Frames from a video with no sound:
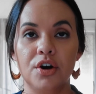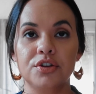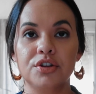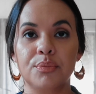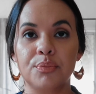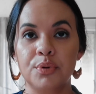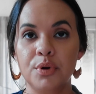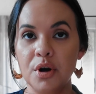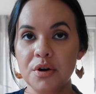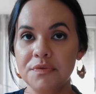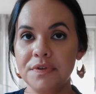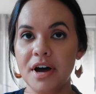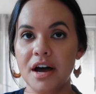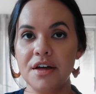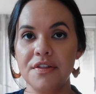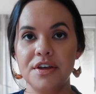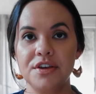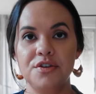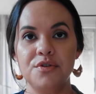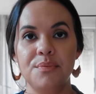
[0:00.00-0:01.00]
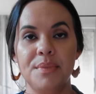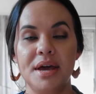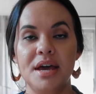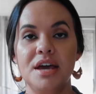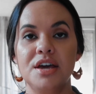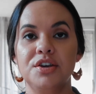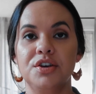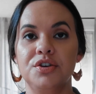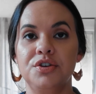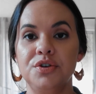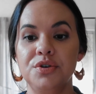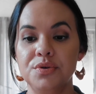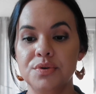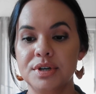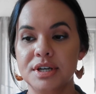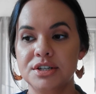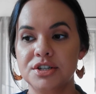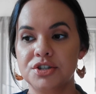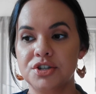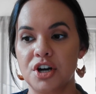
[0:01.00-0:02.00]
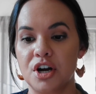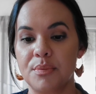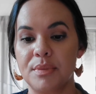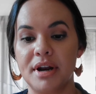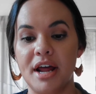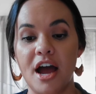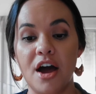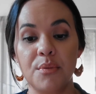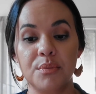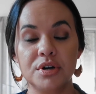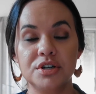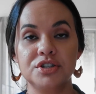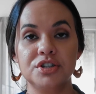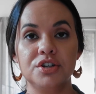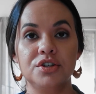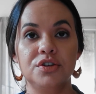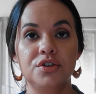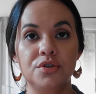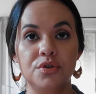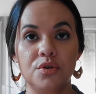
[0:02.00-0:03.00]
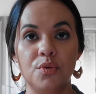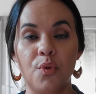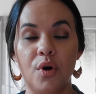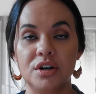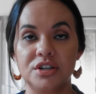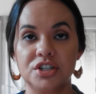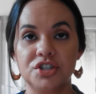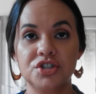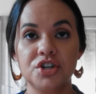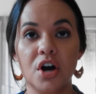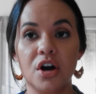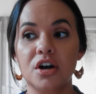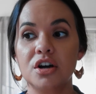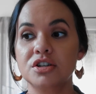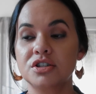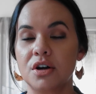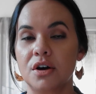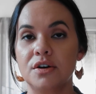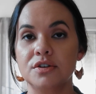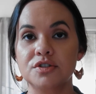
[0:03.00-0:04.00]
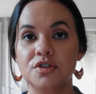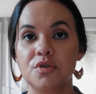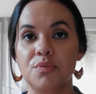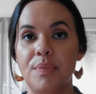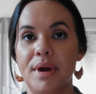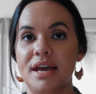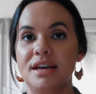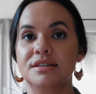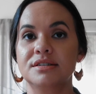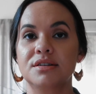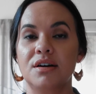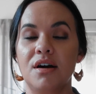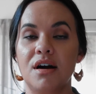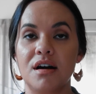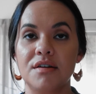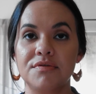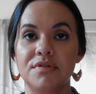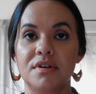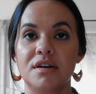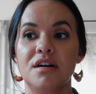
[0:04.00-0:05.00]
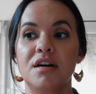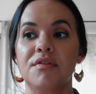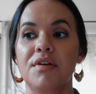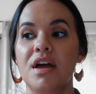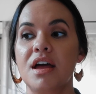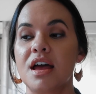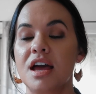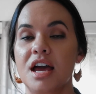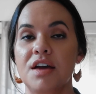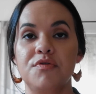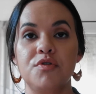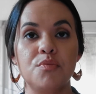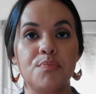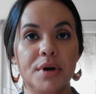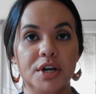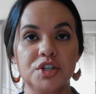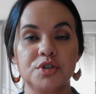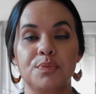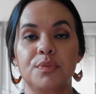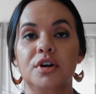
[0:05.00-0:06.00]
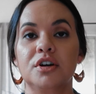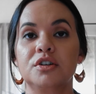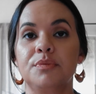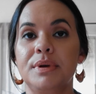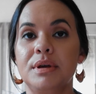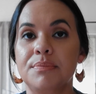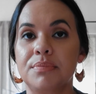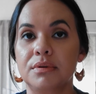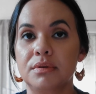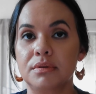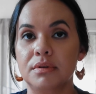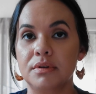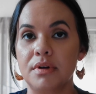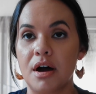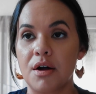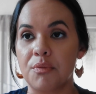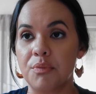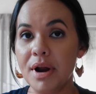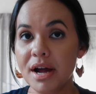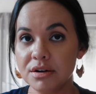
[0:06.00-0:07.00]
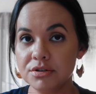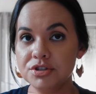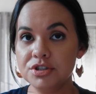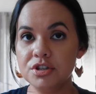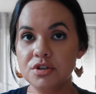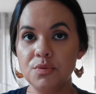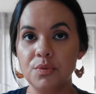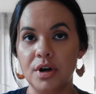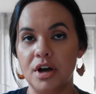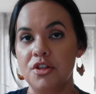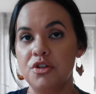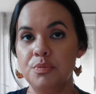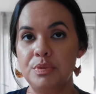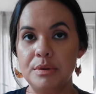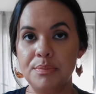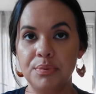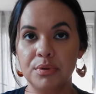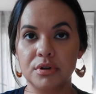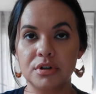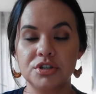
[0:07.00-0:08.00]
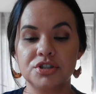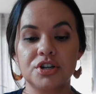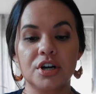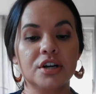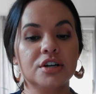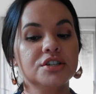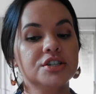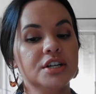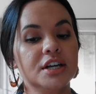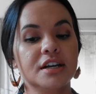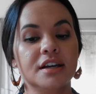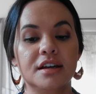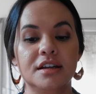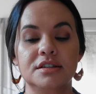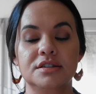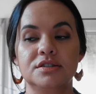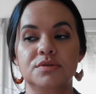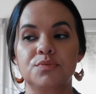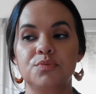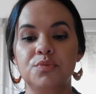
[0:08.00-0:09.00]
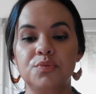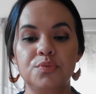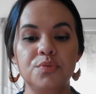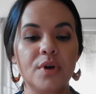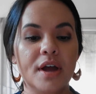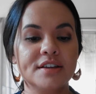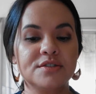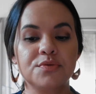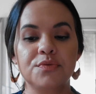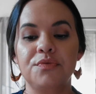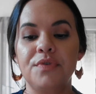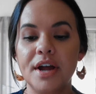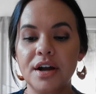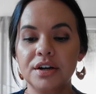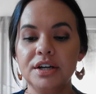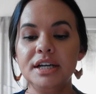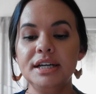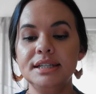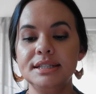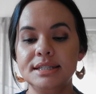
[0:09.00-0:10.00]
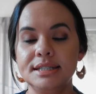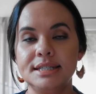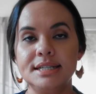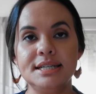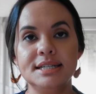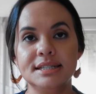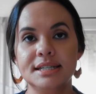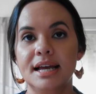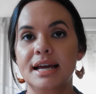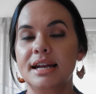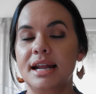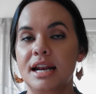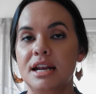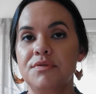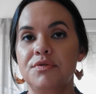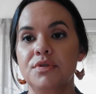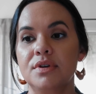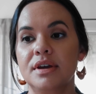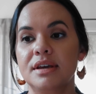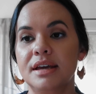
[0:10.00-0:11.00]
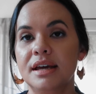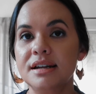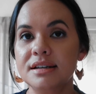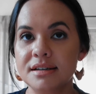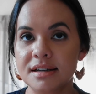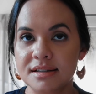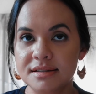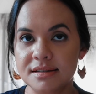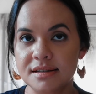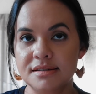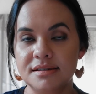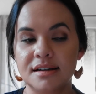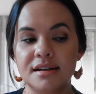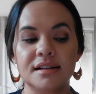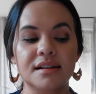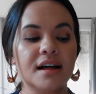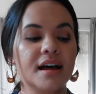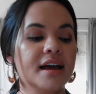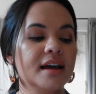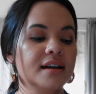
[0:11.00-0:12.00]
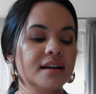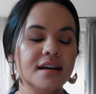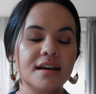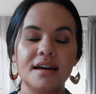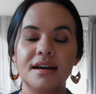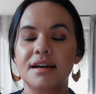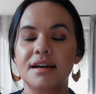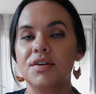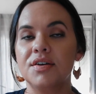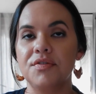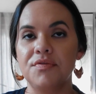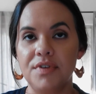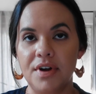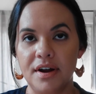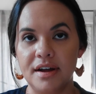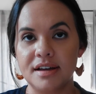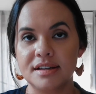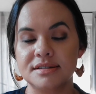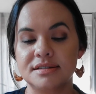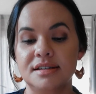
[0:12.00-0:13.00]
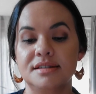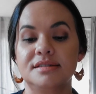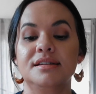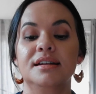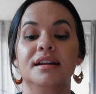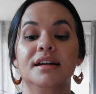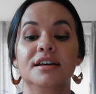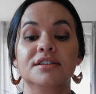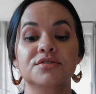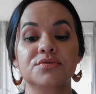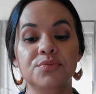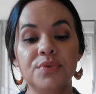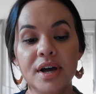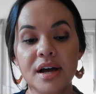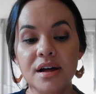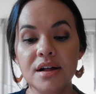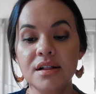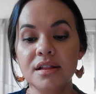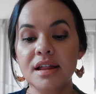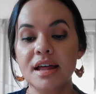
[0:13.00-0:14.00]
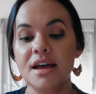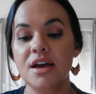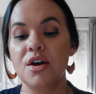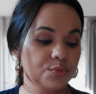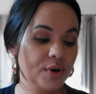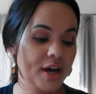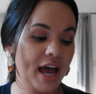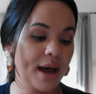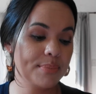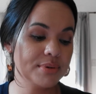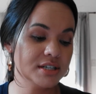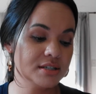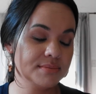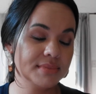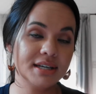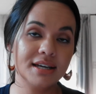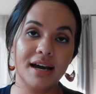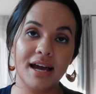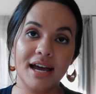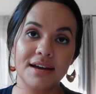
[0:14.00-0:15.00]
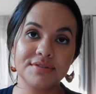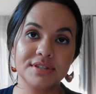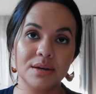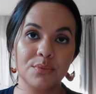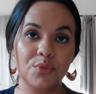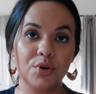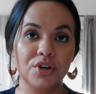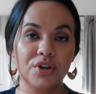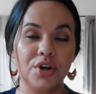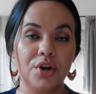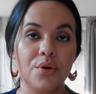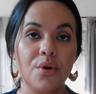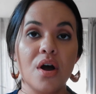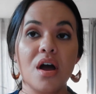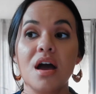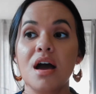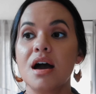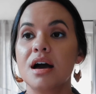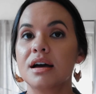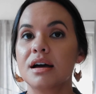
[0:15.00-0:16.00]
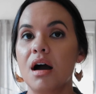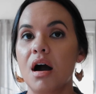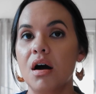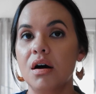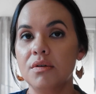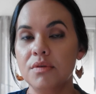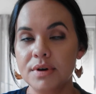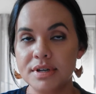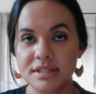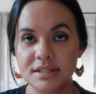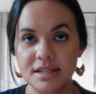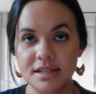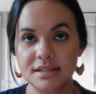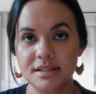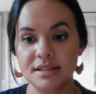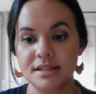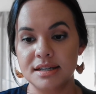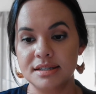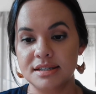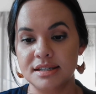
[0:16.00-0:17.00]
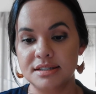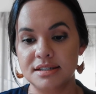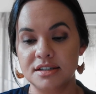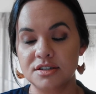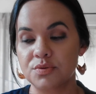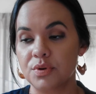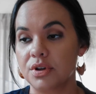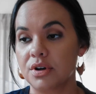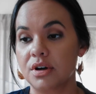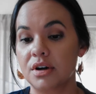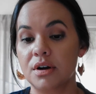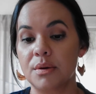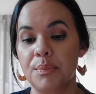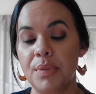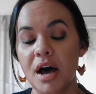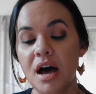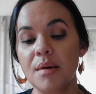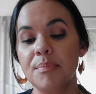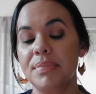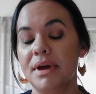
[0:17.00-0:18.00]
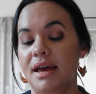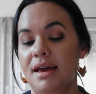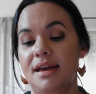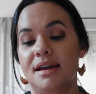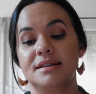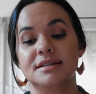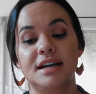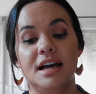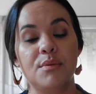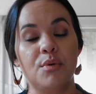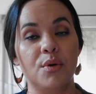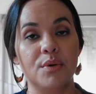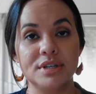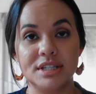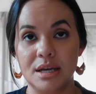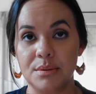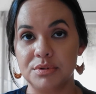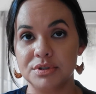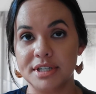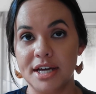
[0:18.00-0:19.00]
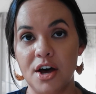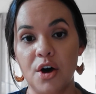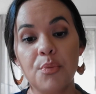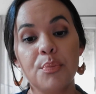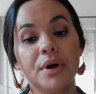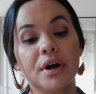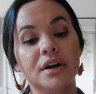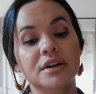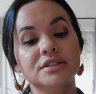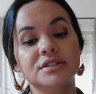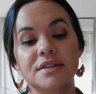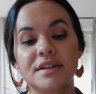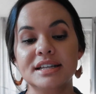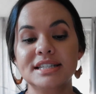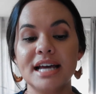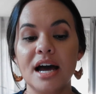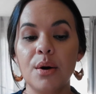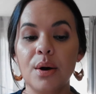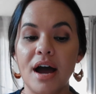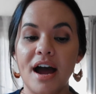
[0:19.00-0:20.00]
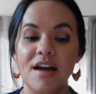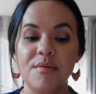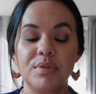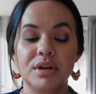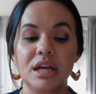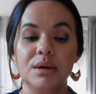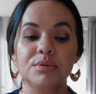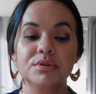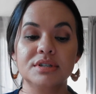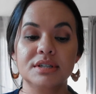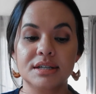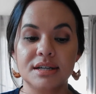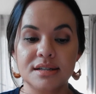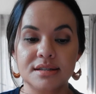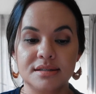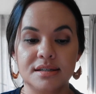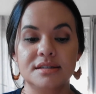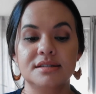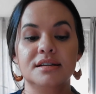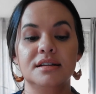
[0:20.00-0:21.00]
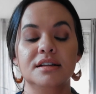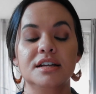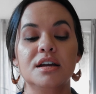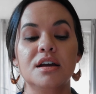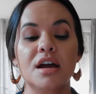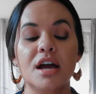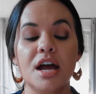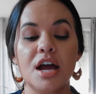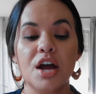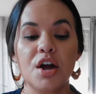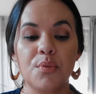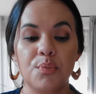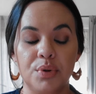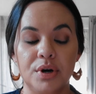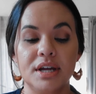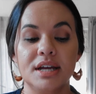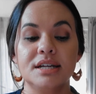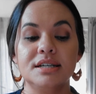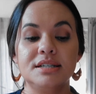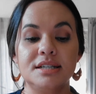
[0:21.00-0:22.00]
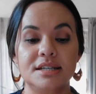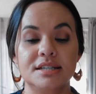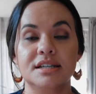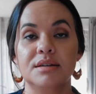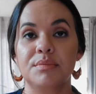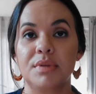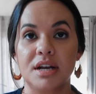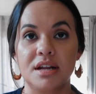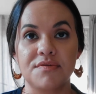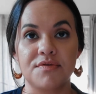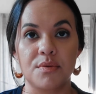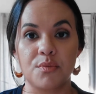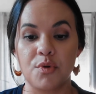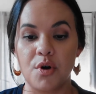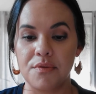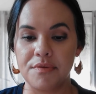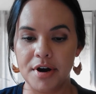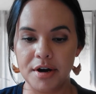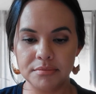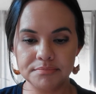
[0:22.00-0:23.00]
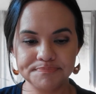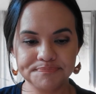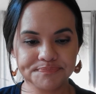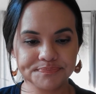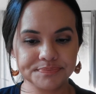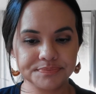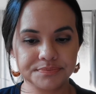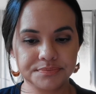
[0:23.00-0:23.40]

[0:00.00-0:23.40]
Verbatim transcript: on the profile that you make, you can determine how much you want to charge, also based off of if you benchmark people around you, what other people are charging. It, it's very decent, and if you can get a consistent client, very consistent as well. What happened to me, I have someone who always needs assistance with her pup and I'm always able to help her. So that's how I've been able to consistently bring in decent money from Rover.